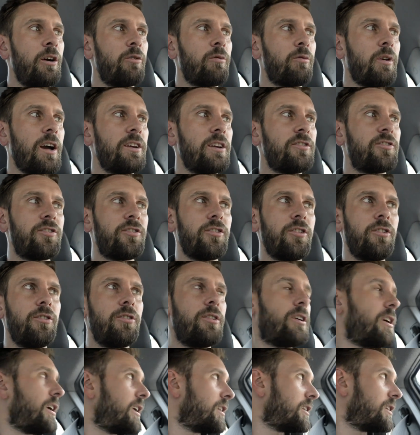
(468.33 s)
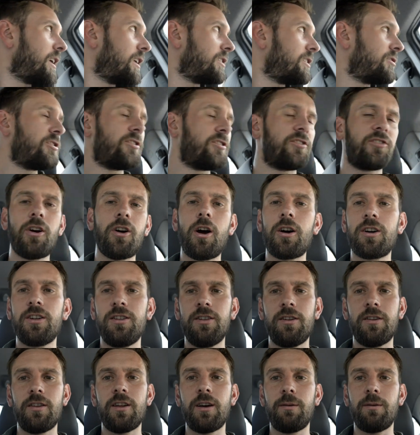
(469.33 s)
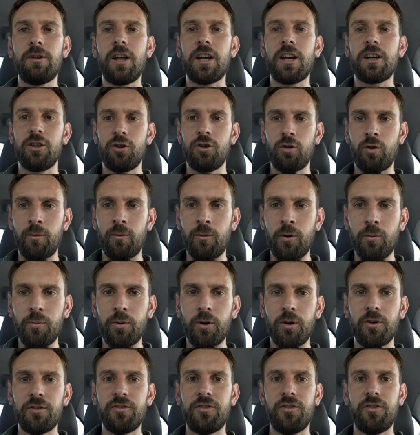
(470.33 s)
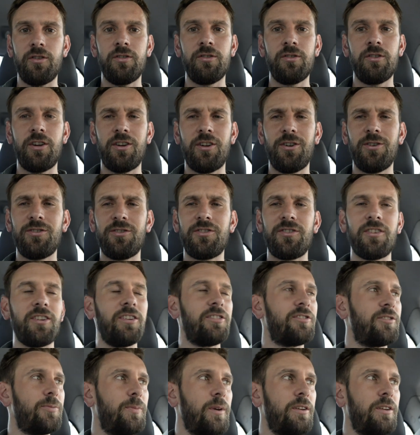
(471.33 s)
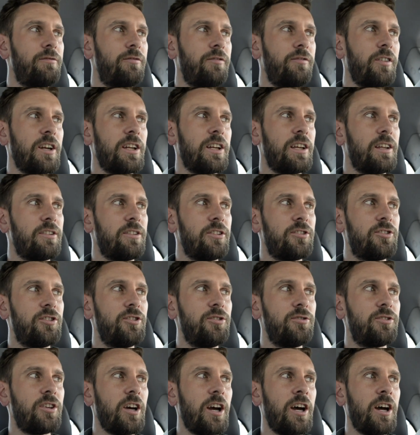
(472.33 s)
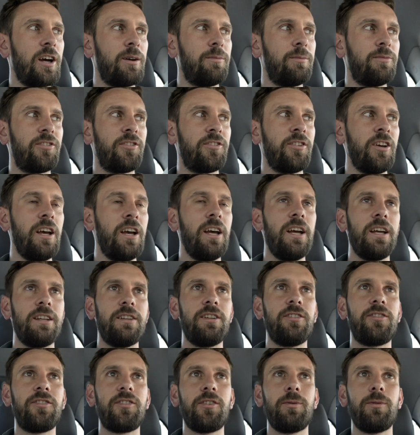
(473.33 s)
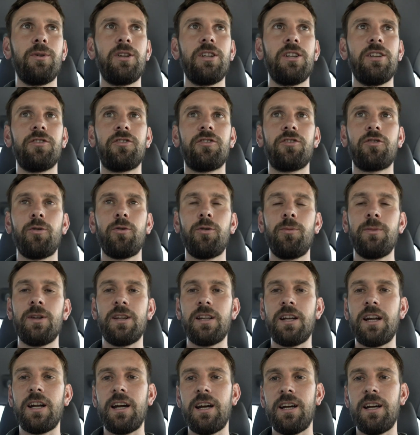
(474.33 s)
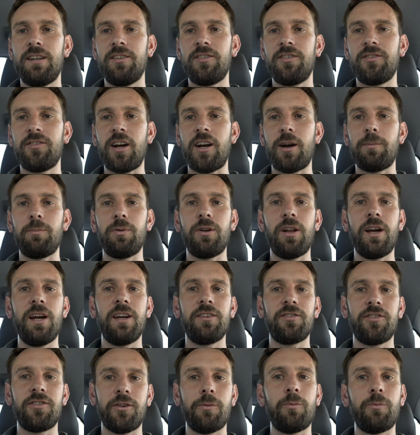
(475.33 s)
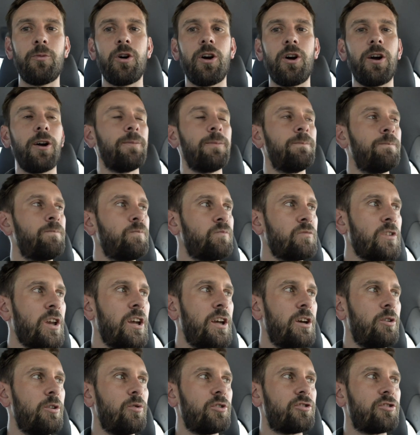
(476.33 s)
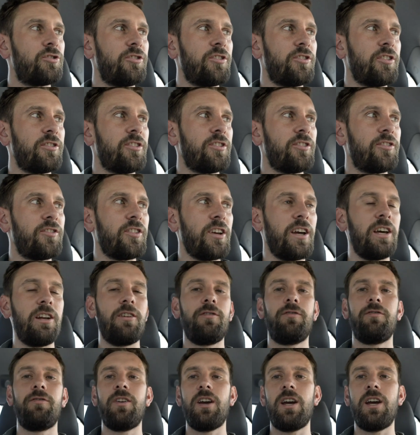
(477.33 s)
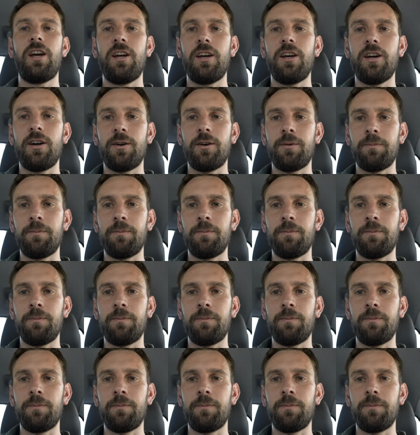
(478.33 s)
Right, so, and then just talking to them like a normal person. It's been funny, the two times that somebody has told me that I had to stop playing somewhere, which is at the Santa Fe